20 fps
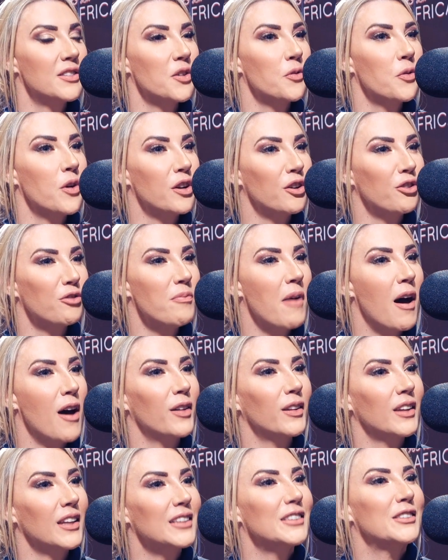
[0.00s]
So word of
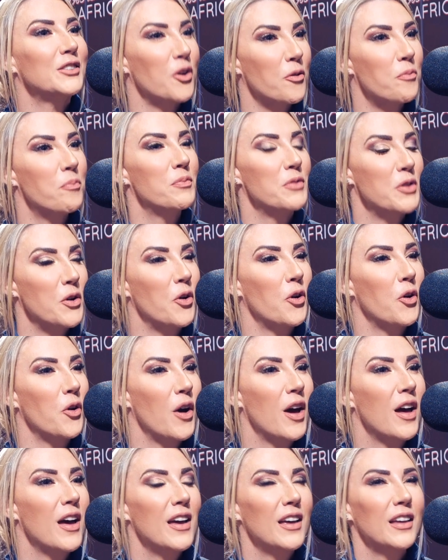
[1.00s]
mouth is
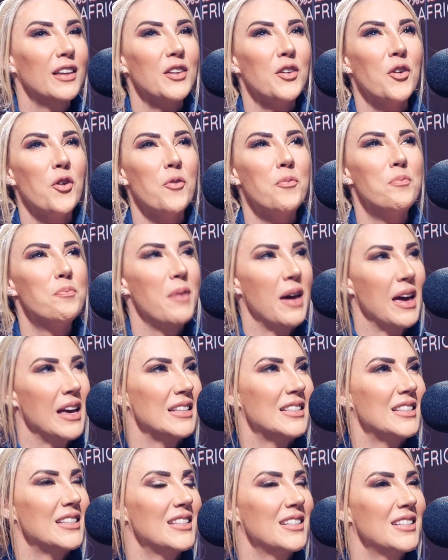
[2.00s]
your
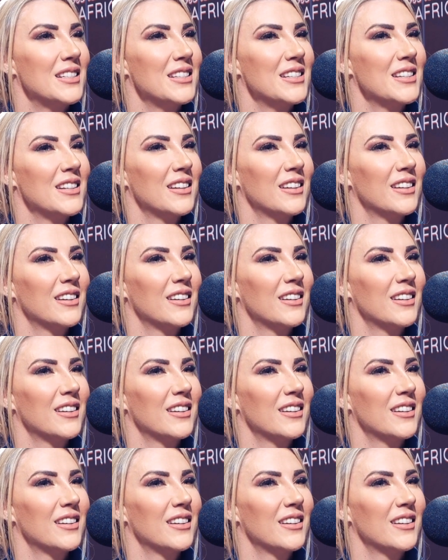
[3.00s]
best